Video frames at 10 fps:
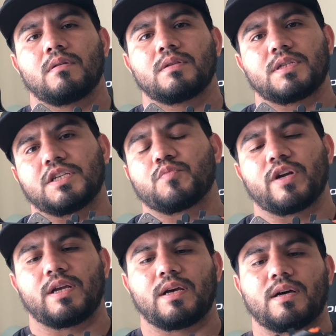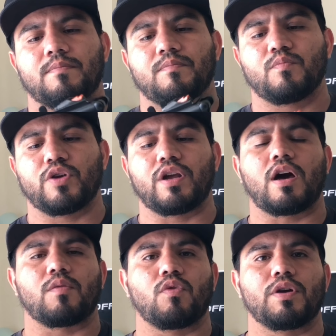see, it's pretty
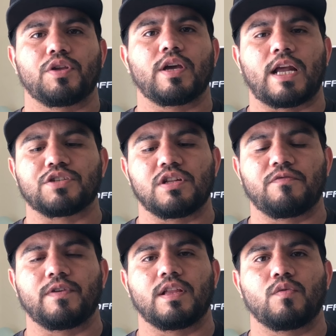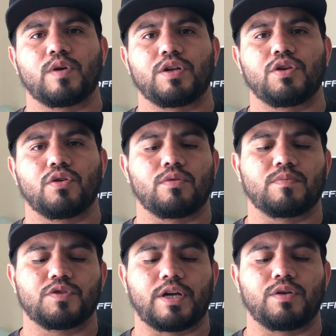audible, and you can actually feel it when you're
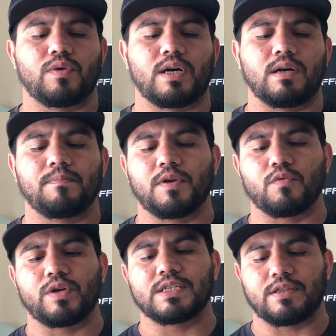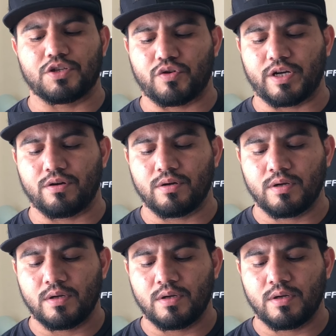trying to reset the trigger.